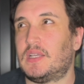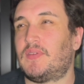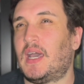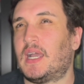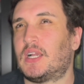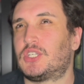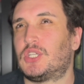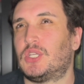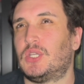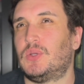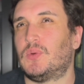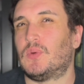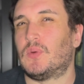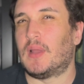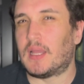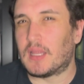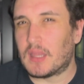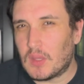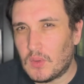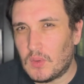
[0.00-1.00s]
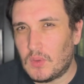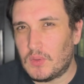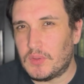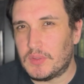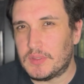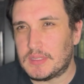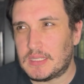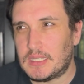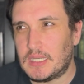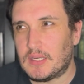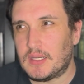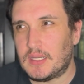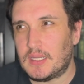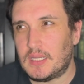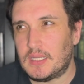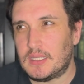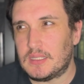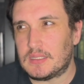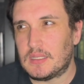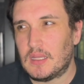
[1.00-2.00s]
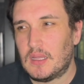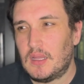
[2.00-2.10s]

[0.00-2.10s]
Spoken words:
actually read the whole series.